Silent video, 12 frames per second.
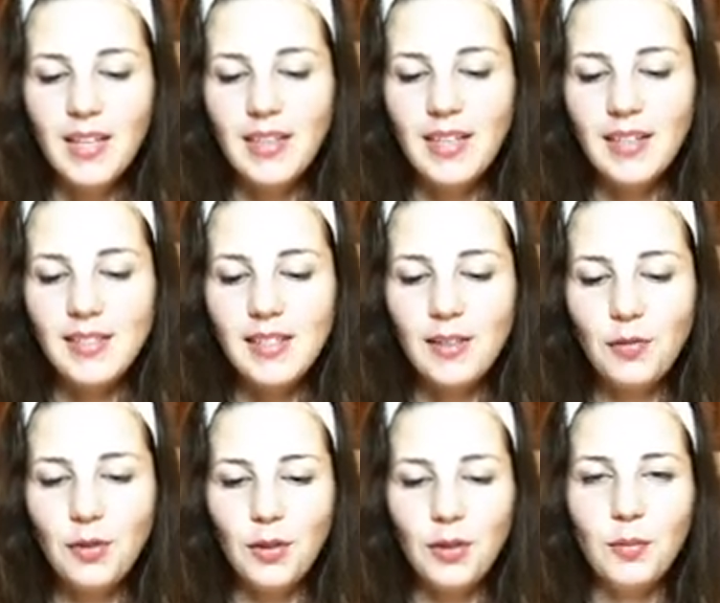that's it
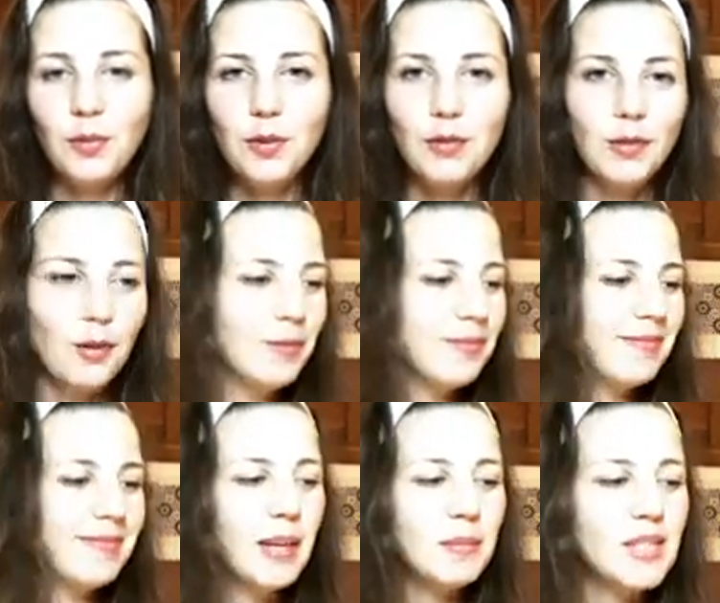for you, beautiful.
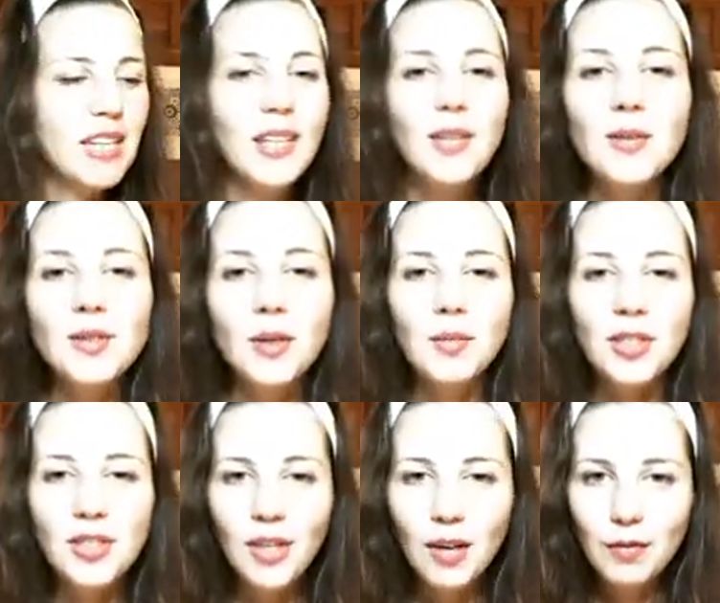I'm sending you so
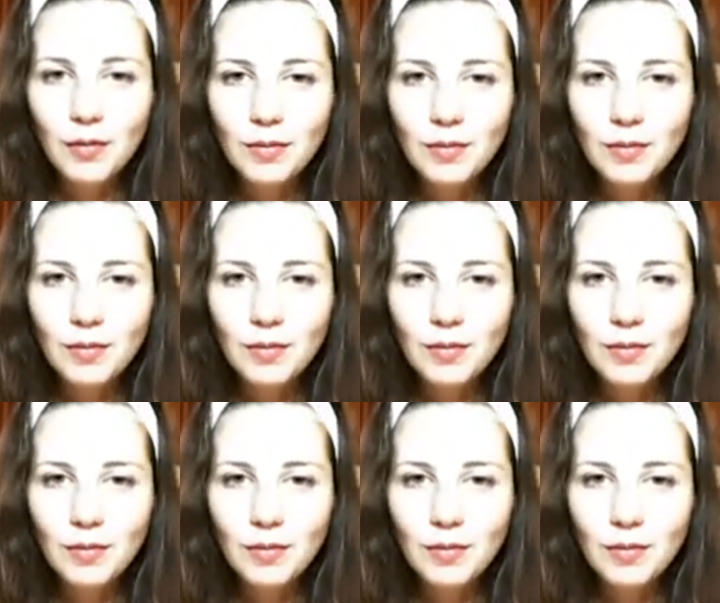much love.